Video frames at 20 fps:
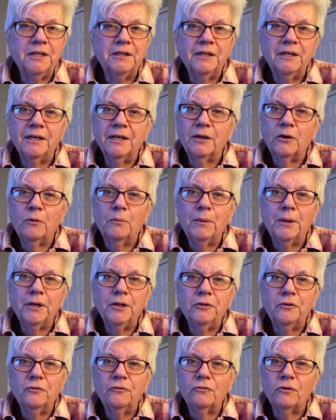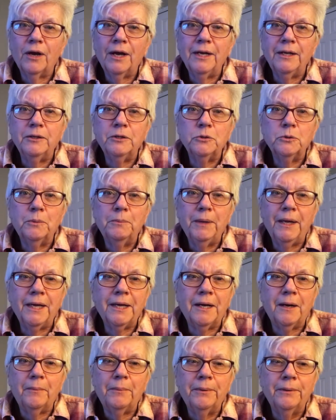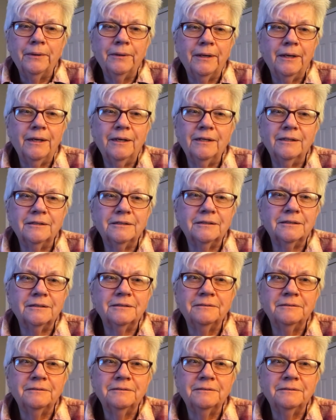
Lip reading: and then I go Monday through Friday doing makeup, and